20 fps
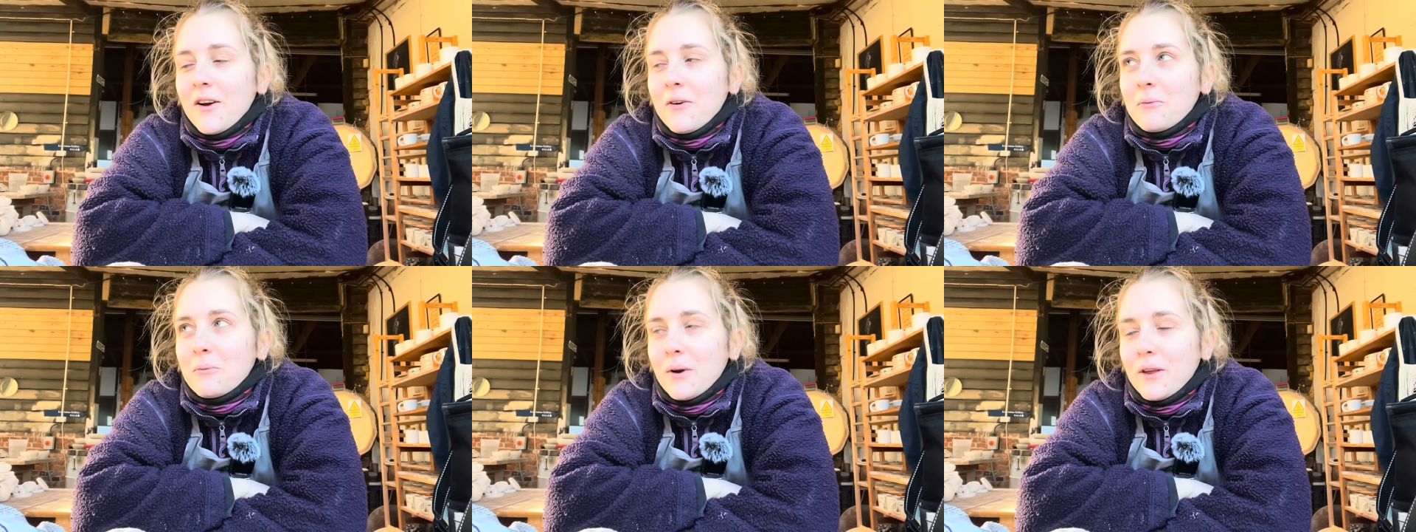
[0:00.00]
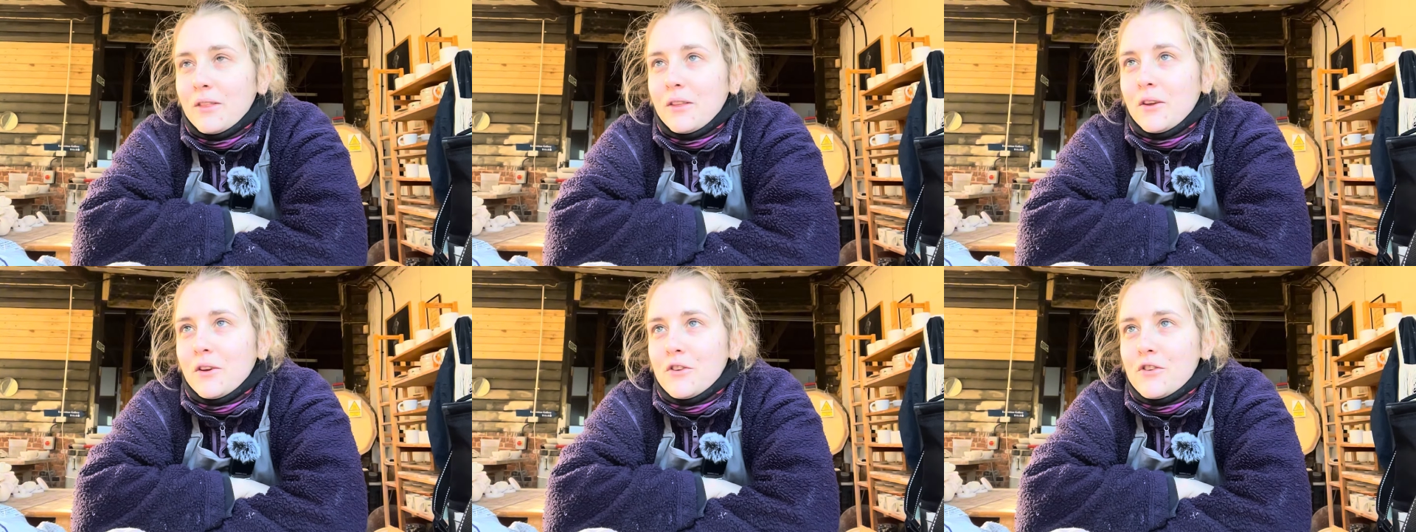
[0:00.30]

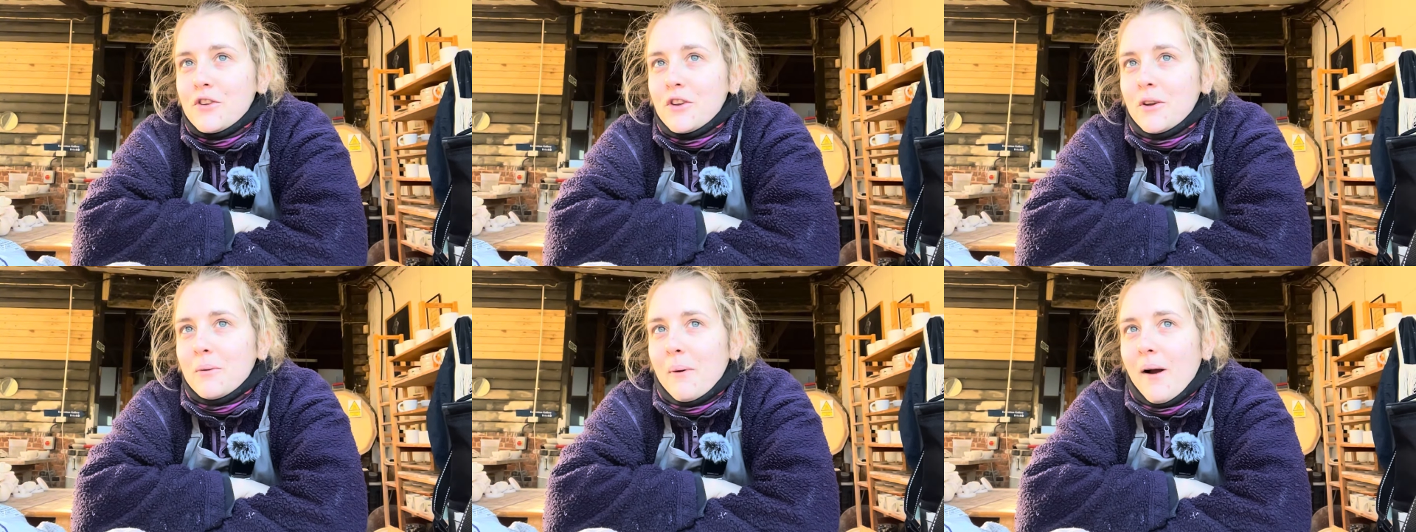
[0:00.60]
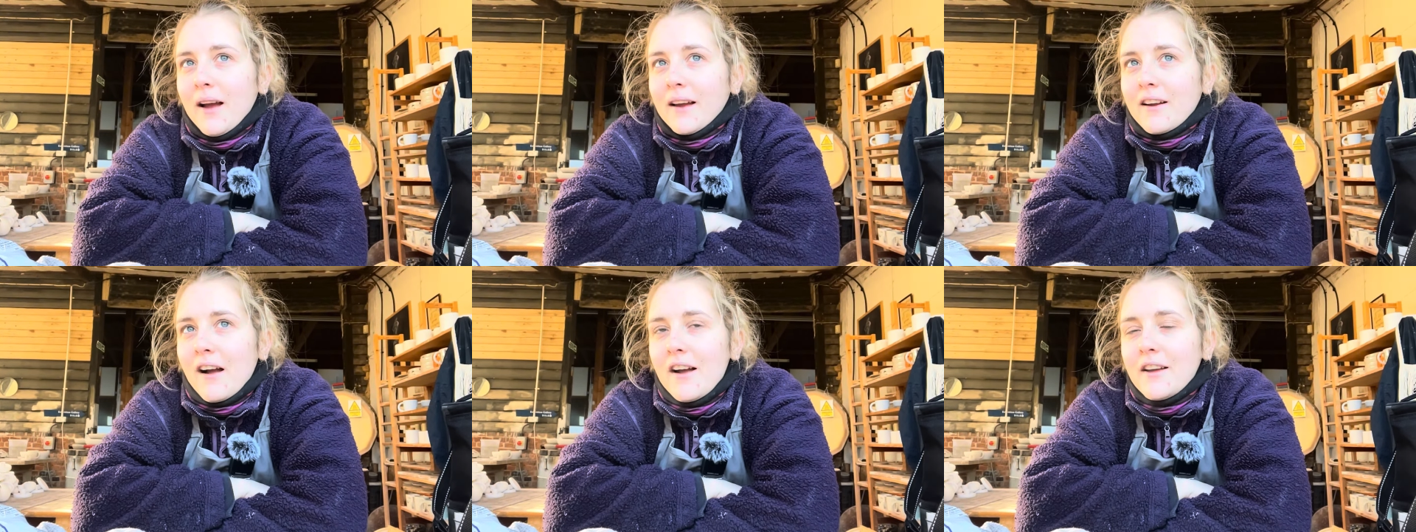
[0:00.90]
With YouTube,
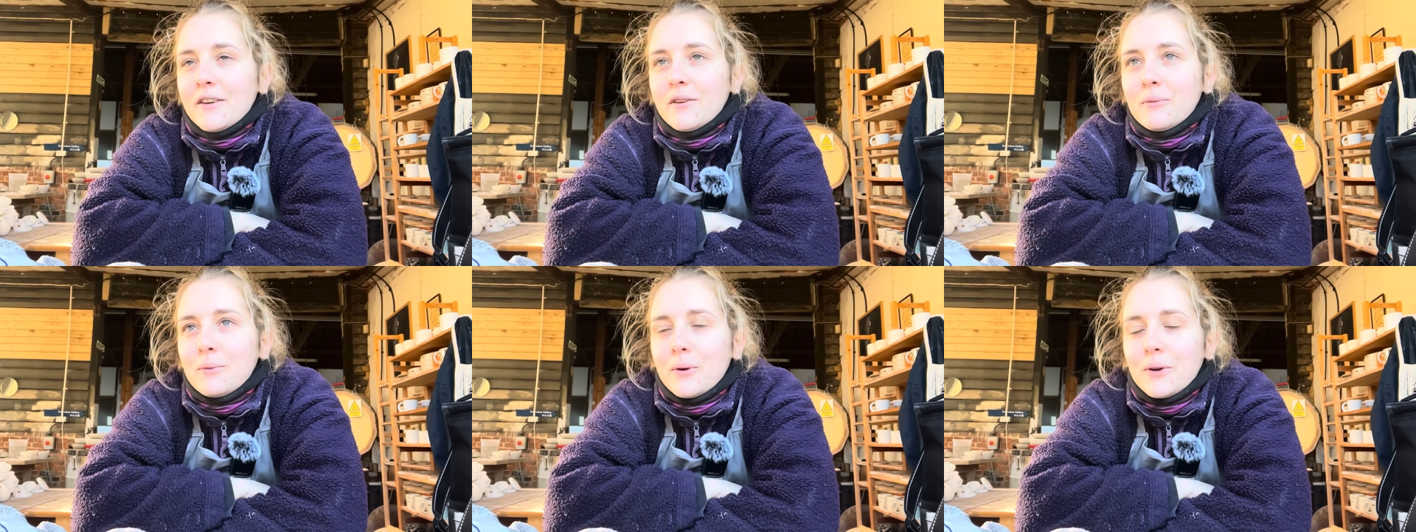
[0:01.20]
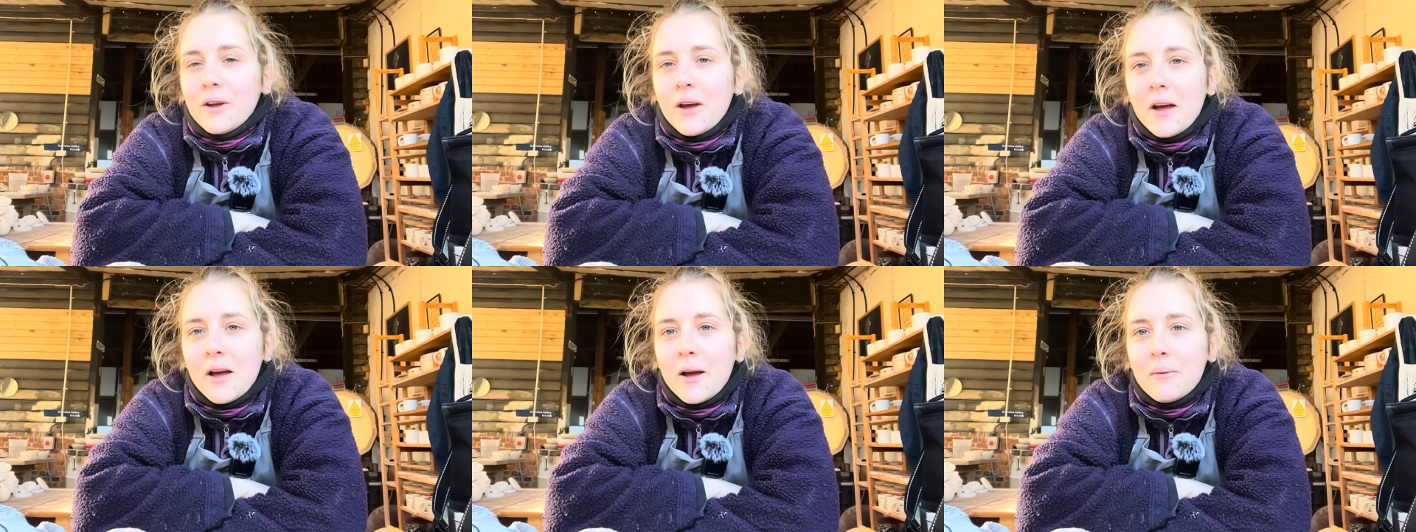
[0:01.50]
I kind of
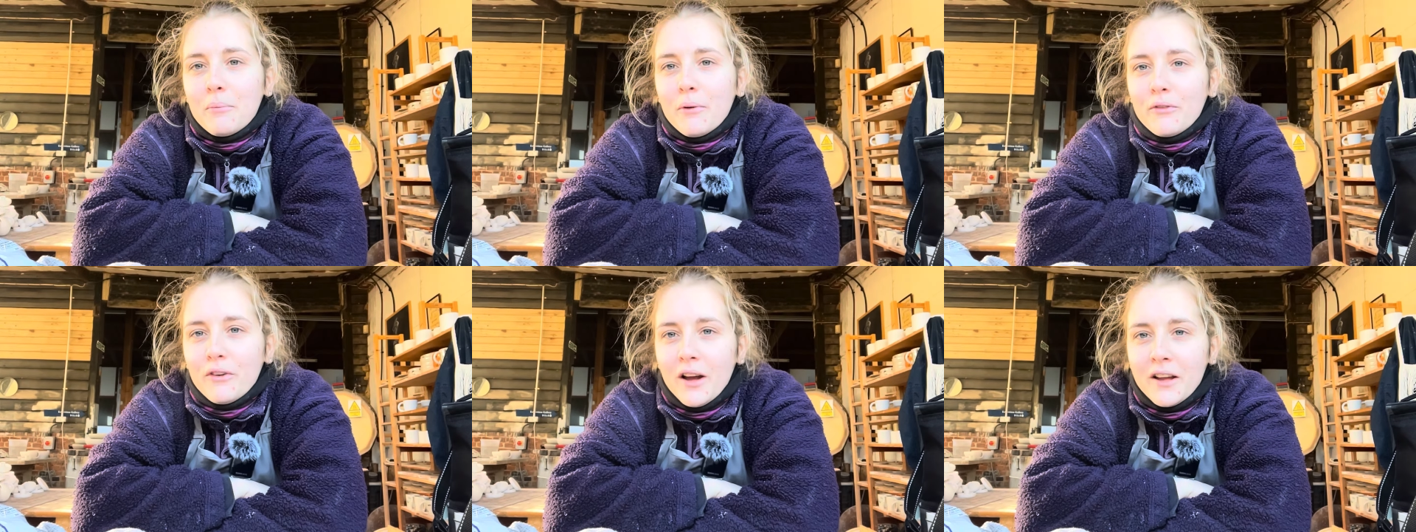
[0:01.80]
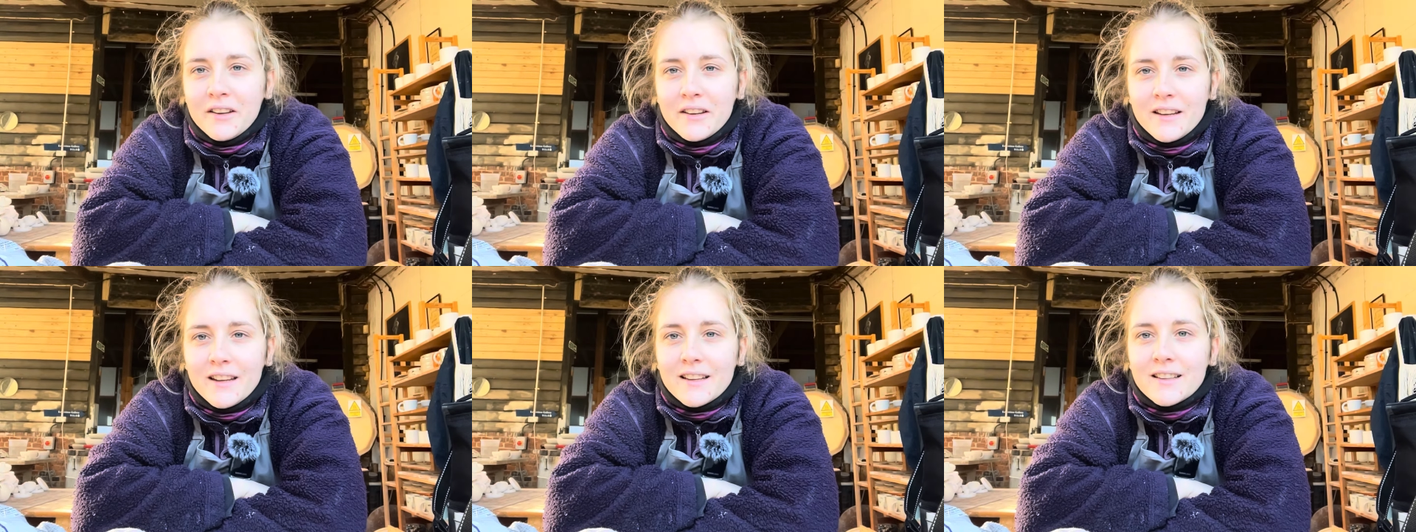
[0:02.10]
want to
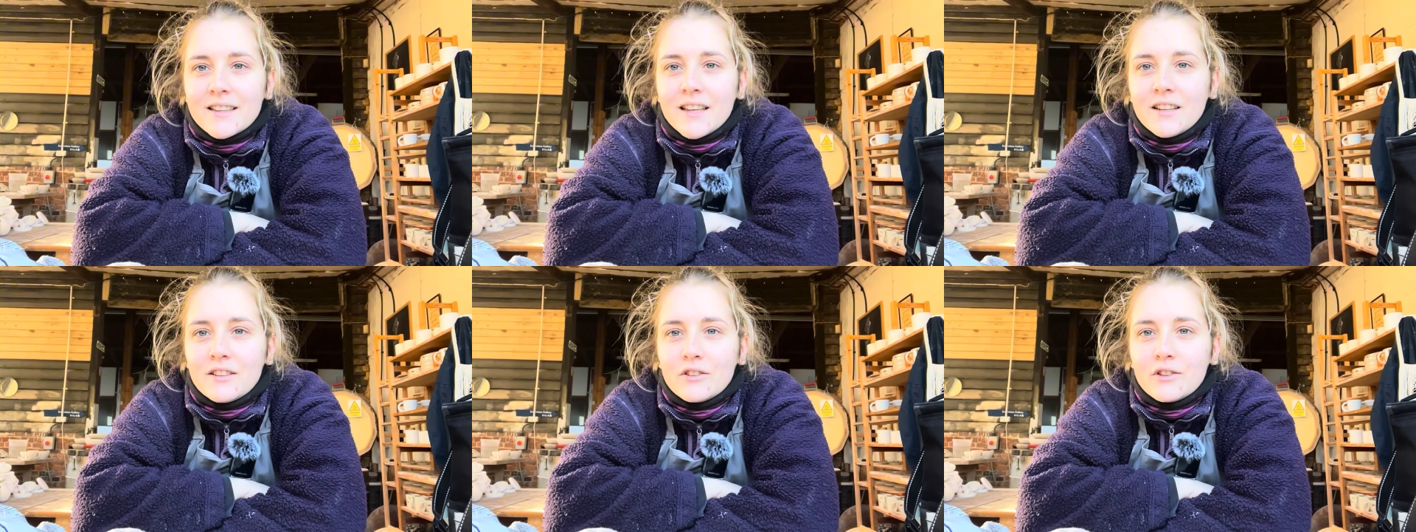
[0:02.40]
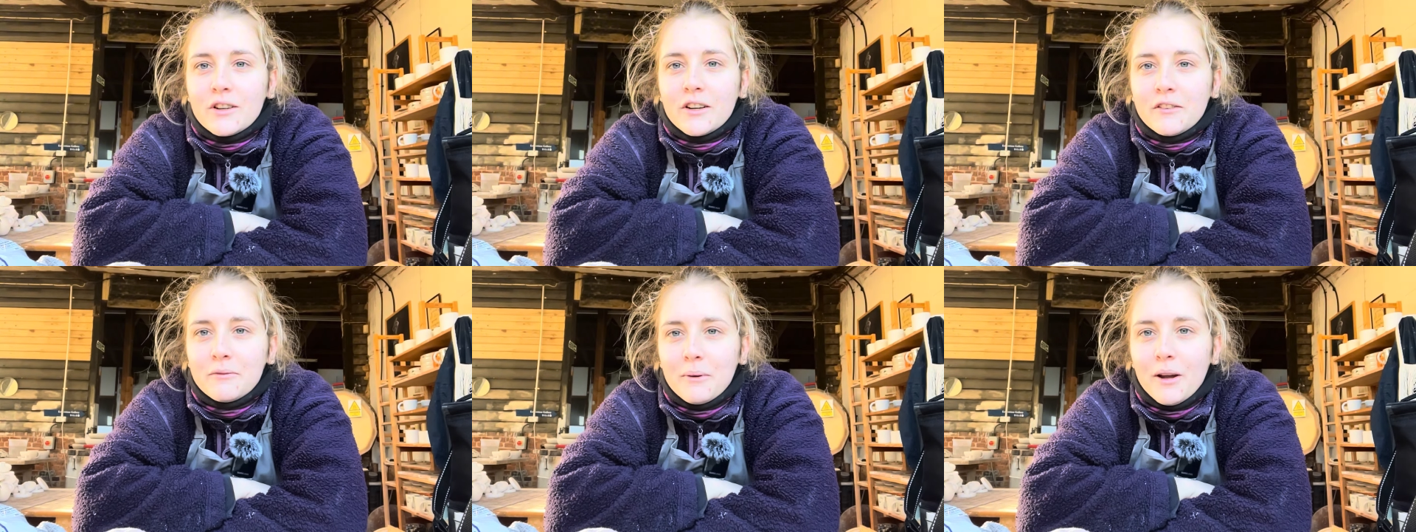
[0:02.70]
provide an
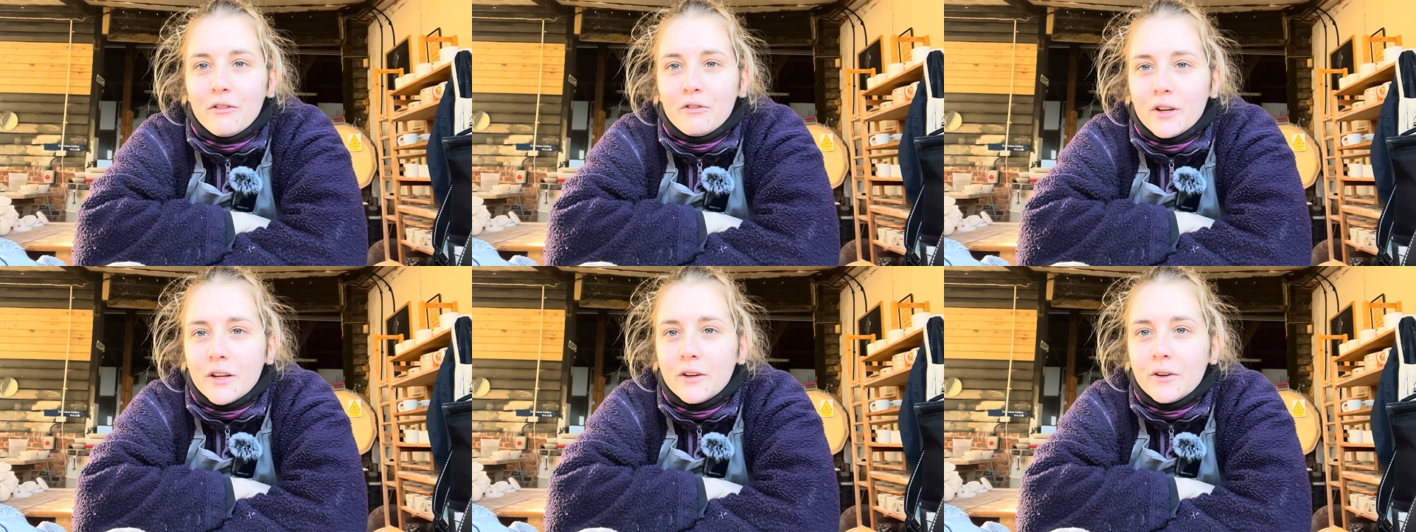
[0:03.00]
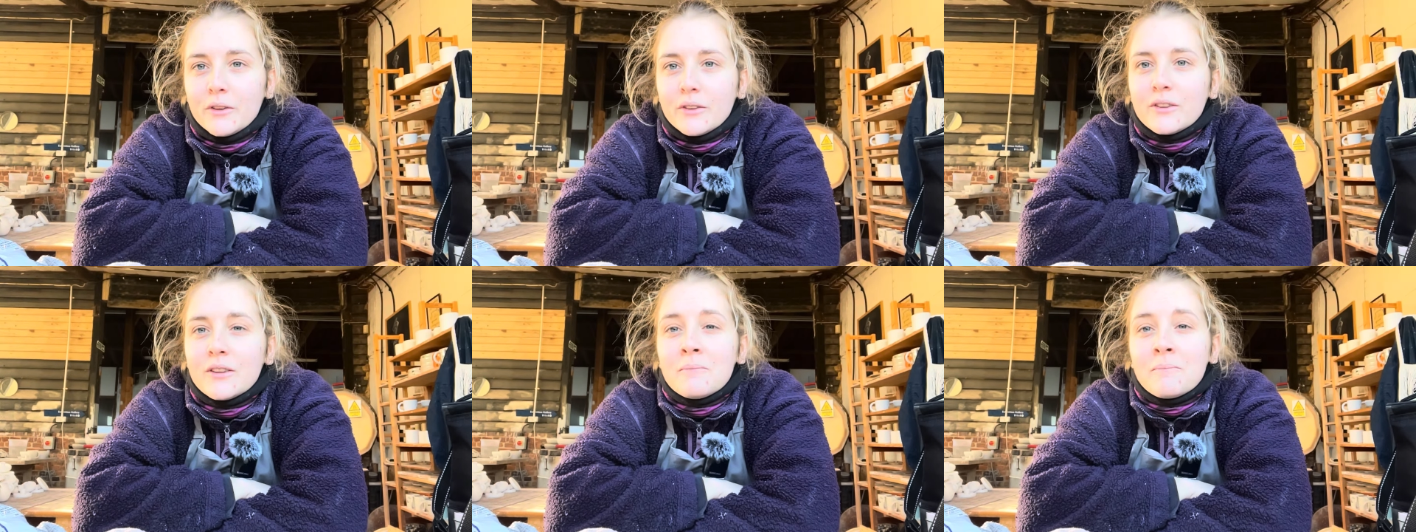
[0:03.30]
extension of my
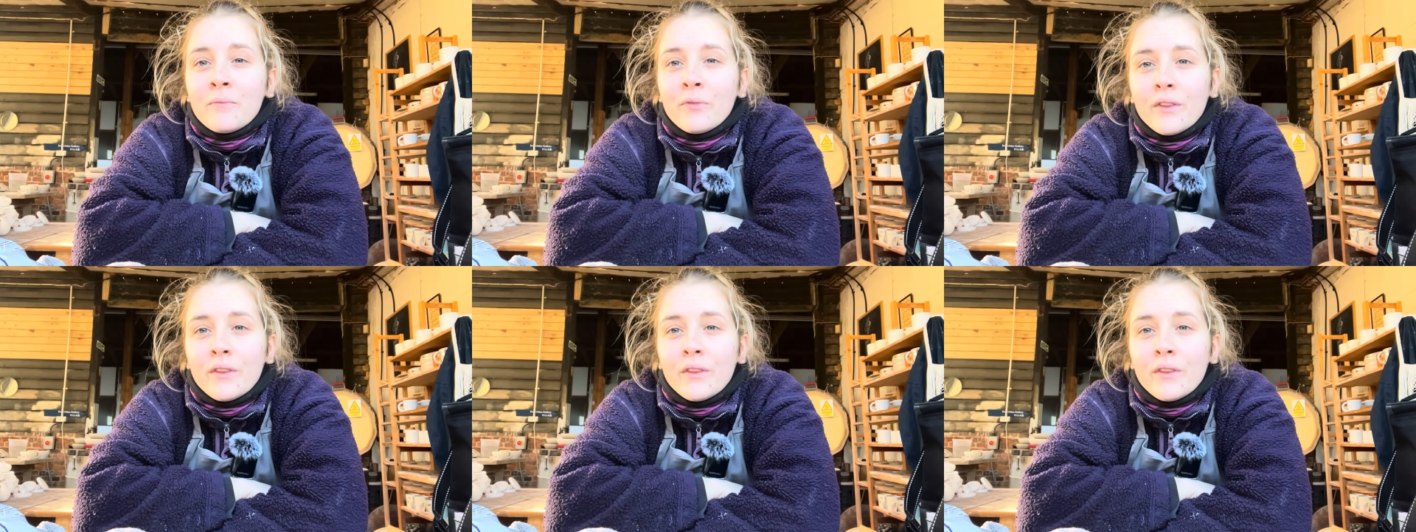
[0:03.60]
reels.